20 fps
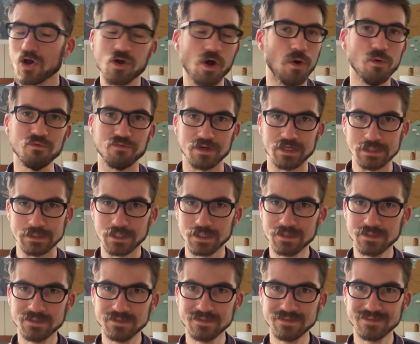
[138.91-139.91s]
COVID.
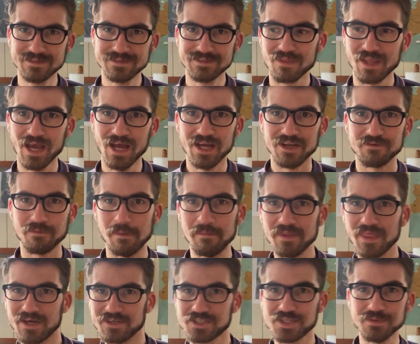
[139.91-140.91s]
You remember
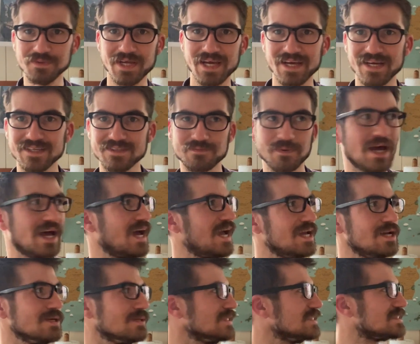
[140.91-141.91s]
that 2 years where
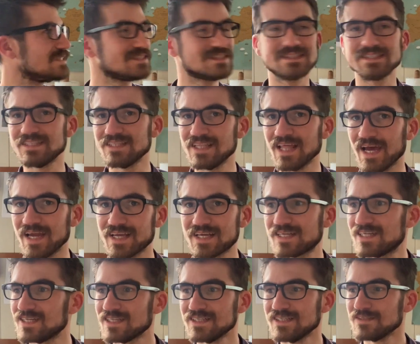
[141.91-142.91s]
it was
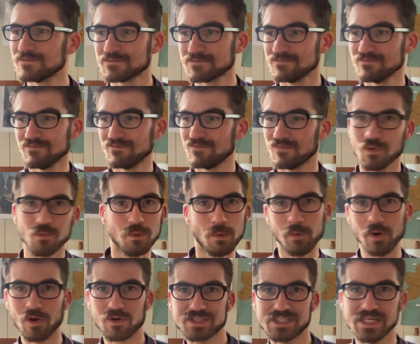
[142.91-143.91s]
like we were
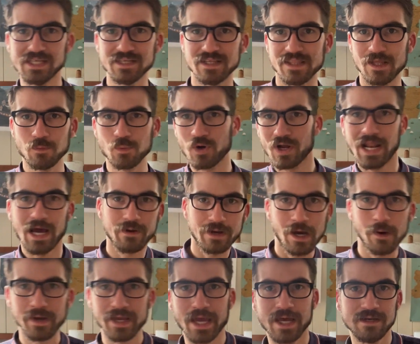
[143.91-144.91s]
locked in and then we were allowed
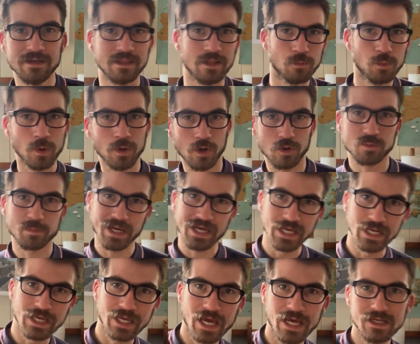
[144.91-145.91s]
out again and then we were locked back
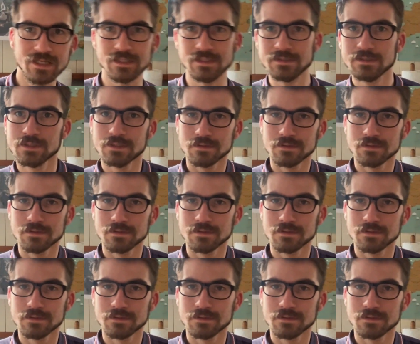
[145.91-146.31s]
in again, and